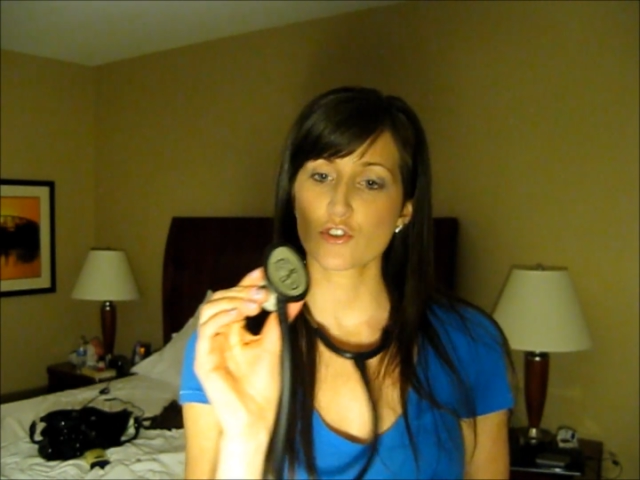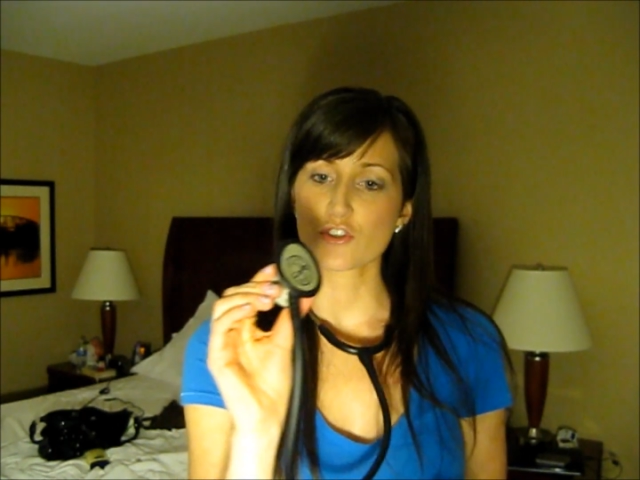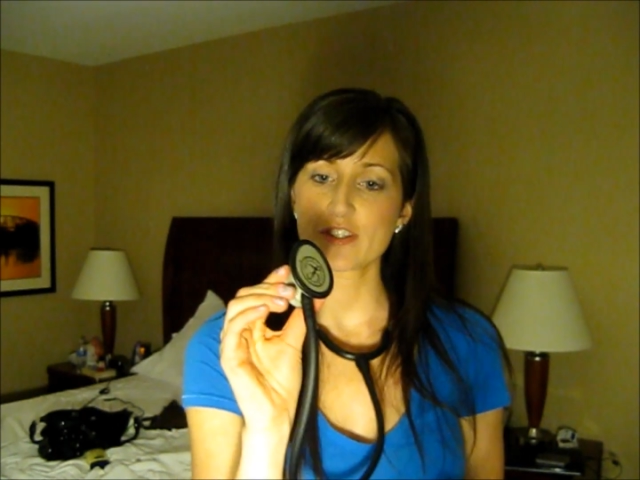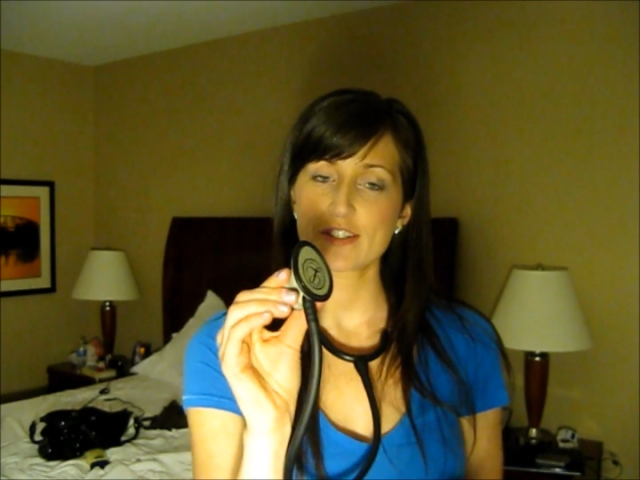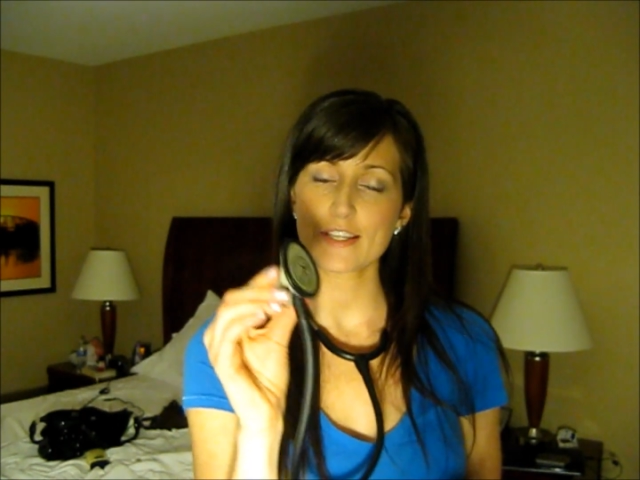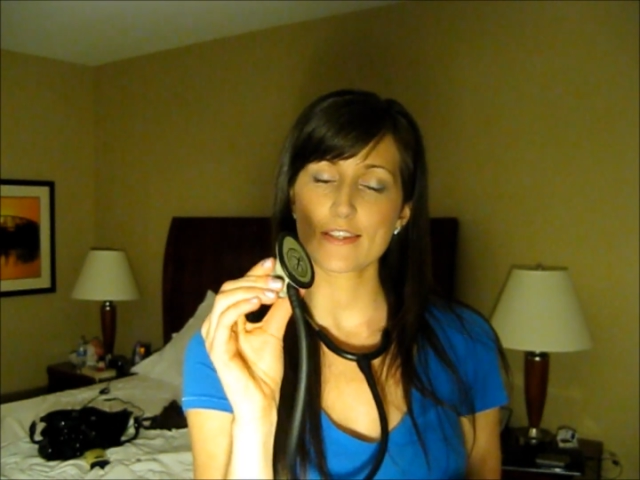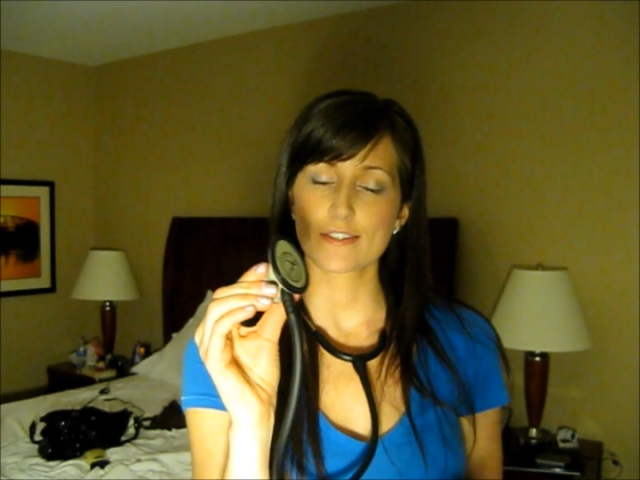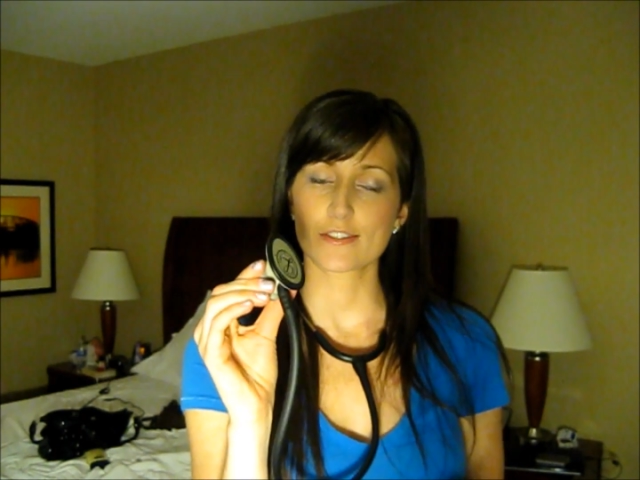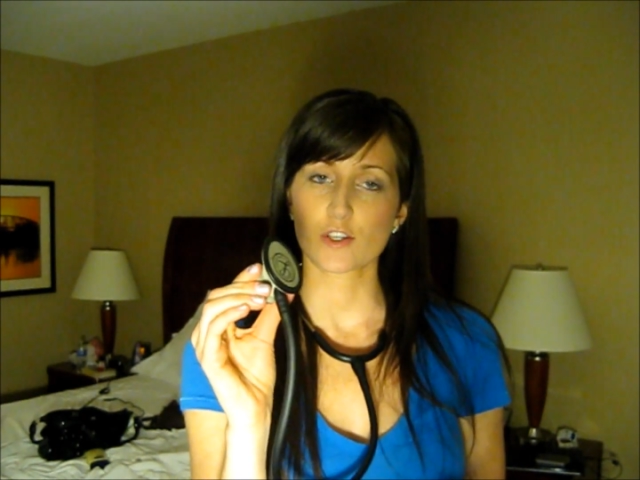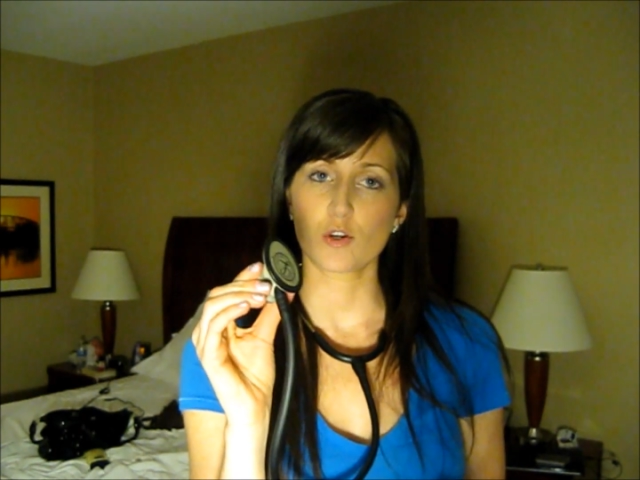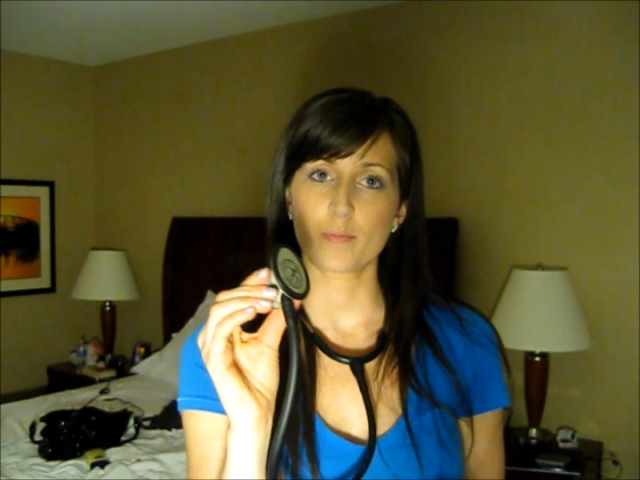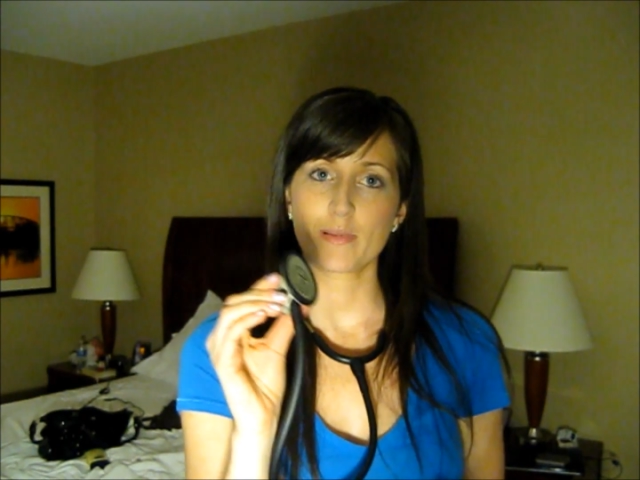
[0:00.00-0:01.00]
your
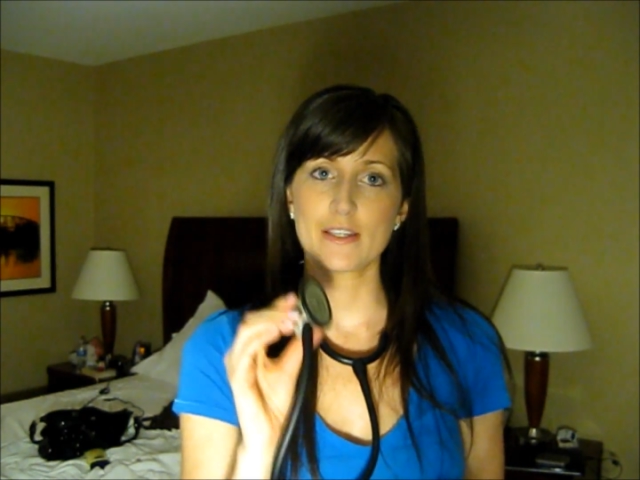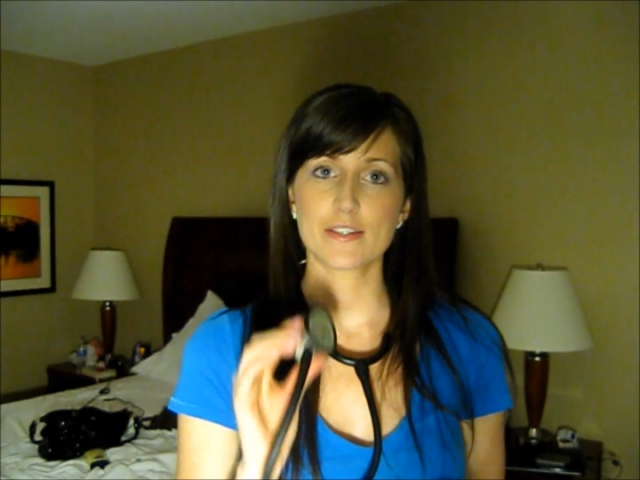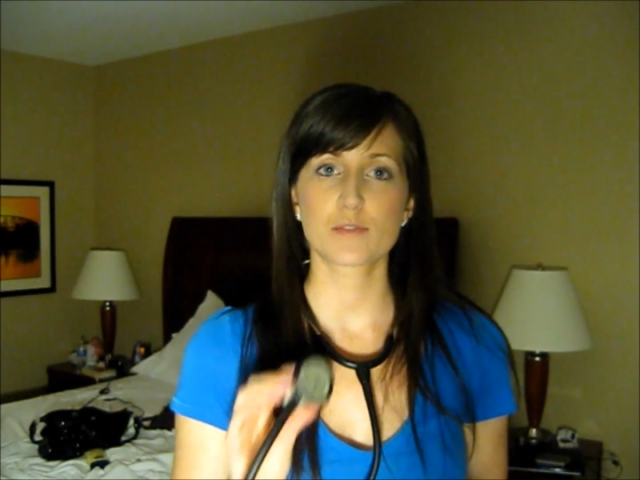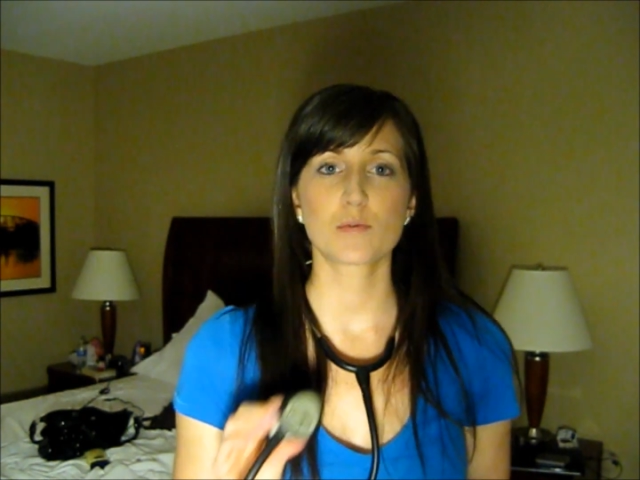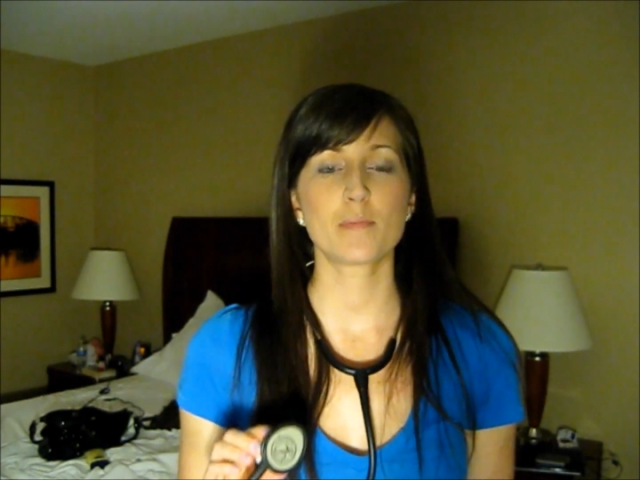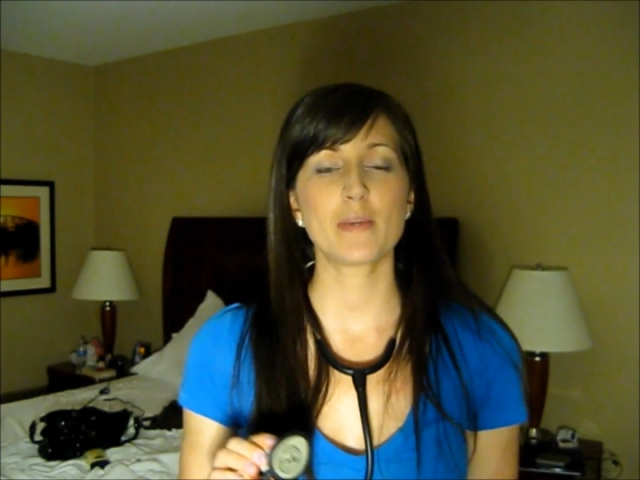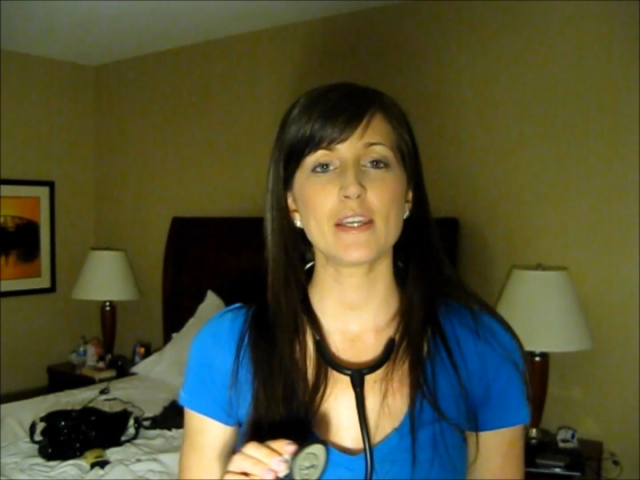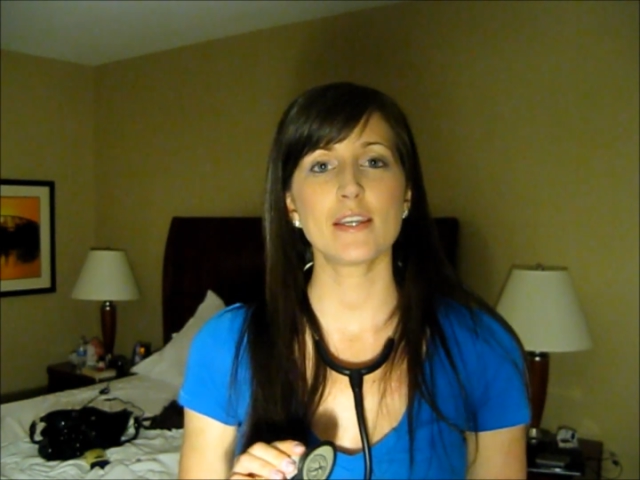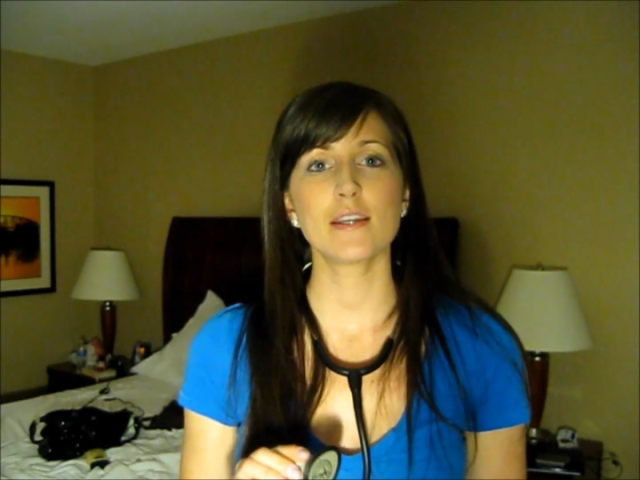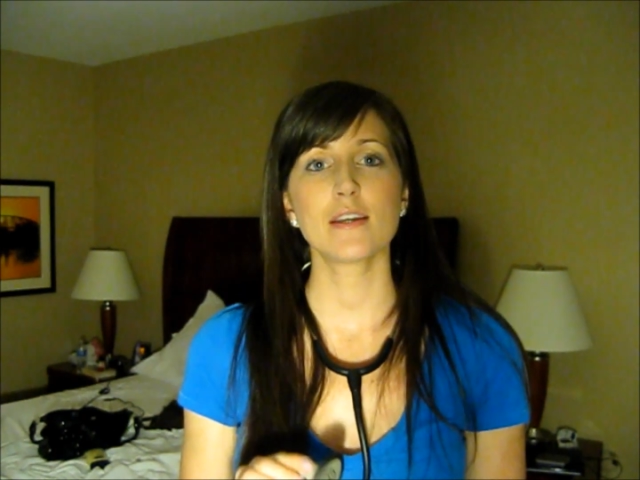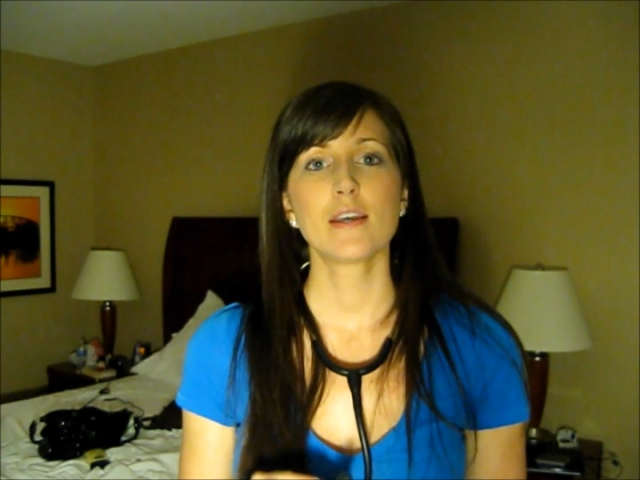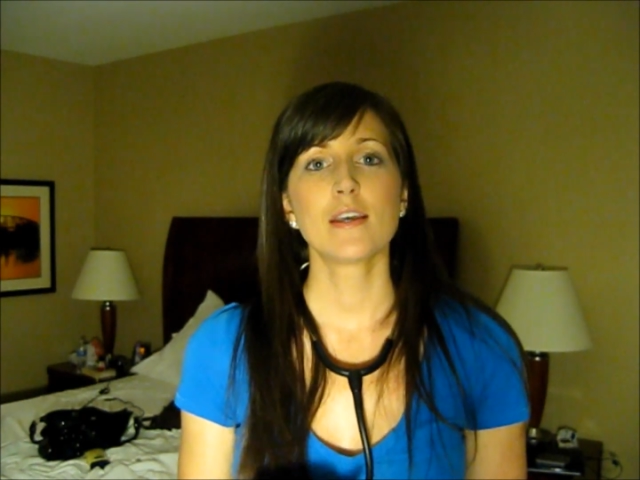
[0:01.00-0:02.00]
stethoscope piece would
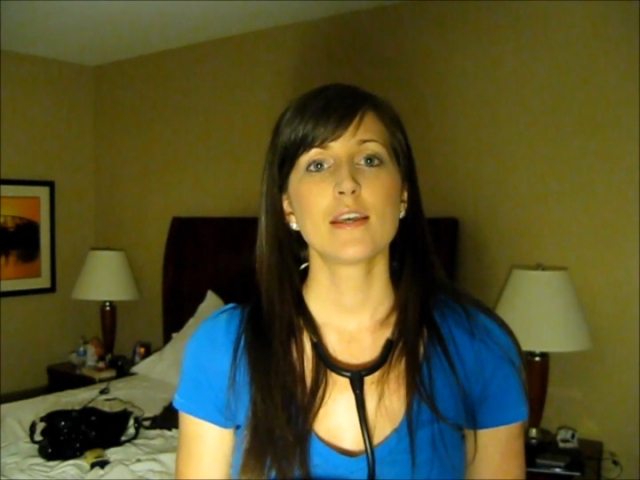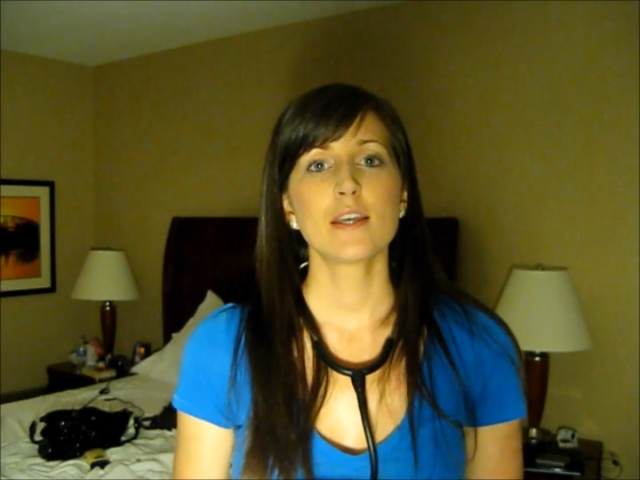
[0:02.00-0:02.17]
be